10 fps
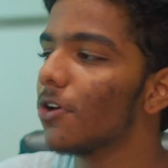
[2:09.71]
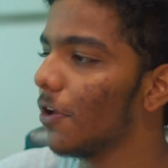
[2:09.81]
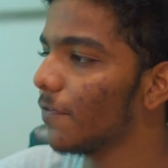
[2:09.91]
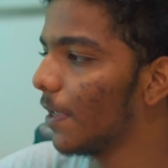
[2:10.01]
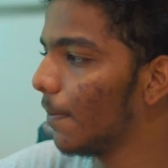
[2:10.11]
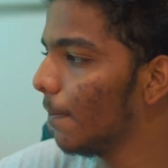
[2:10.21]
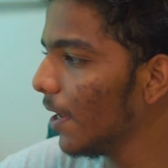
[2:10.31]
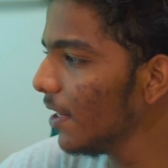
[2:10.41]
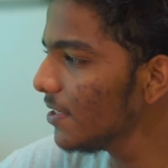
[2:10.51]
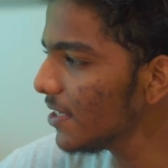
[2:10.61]
all of them,
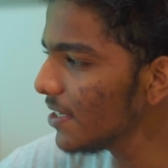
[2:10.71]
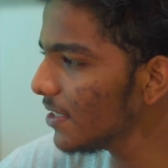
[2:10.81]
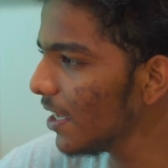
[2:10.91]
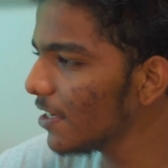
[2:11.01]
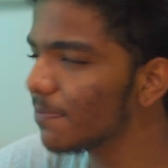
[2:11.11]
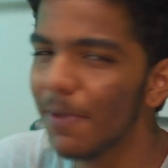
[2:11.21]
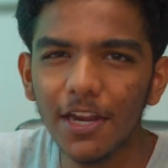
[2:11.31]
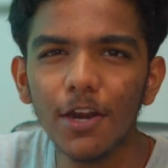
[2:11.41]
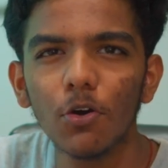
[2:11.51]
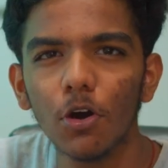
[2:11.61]
but it's just that it's
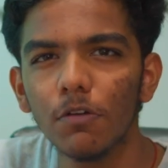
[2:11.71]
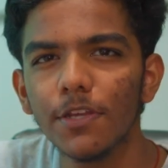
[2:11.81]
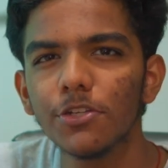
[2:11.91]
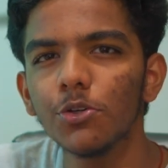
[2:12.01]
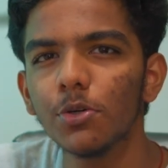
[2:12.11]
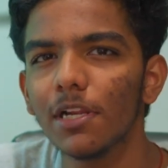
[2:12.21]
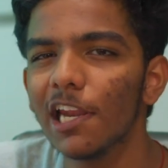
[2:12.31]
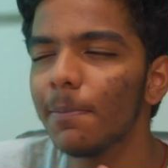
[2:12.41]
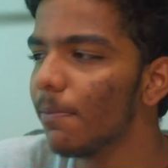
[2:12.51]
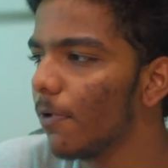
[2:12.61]
better to always shoot a
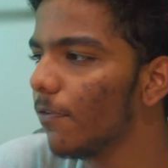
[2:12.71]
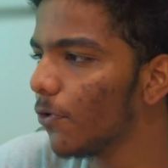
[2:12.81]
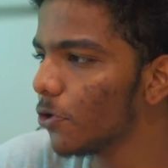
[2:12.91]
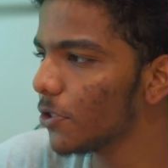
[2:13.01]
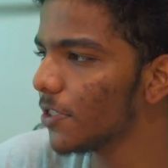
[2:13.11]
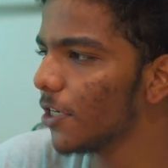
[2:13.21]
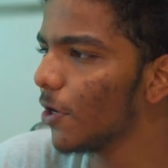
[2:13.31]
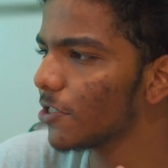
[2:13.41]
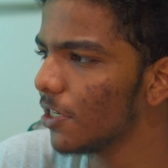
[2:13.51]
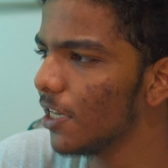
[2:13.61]
little bit more photos than
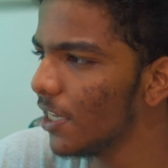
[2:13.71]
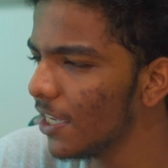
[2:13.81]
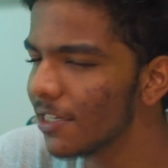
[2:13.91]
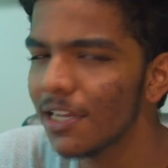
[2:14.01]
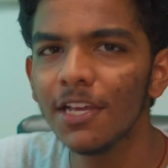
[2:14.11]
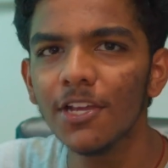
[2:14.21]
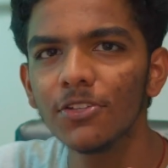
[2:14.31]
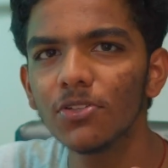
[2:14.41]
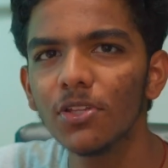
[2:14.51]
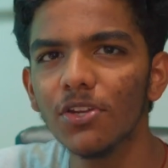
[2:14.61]
you actually need
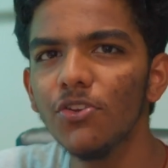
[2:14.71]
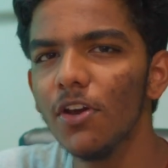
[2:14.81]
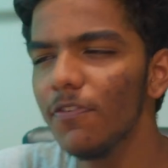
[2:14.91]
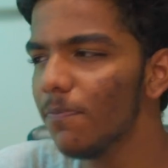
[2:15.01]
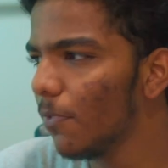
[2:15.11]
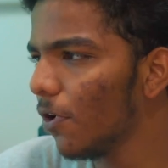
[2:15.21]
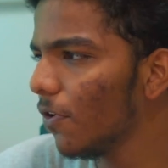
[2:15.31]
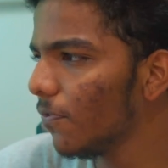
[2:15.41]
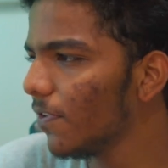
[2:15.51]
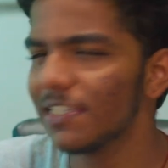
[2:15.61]
so that you have
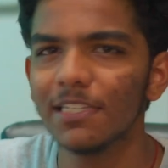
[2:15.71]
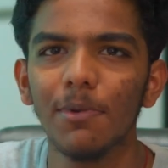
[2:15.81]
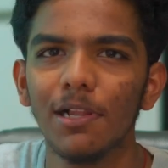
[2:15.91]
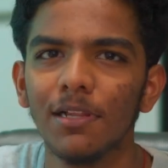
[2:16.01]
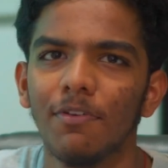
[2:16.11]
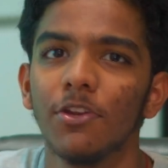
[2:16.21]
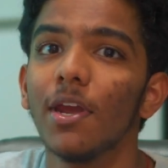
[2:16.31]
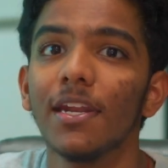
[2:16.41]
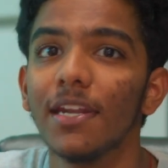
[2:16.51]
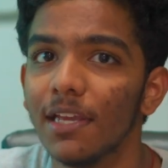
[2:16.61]
more flexible when
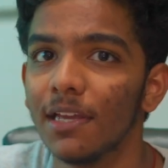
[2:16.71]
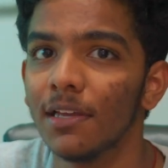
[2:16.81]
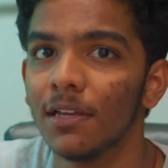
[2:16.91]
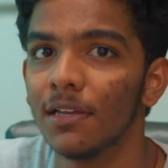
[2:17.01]
you're editing.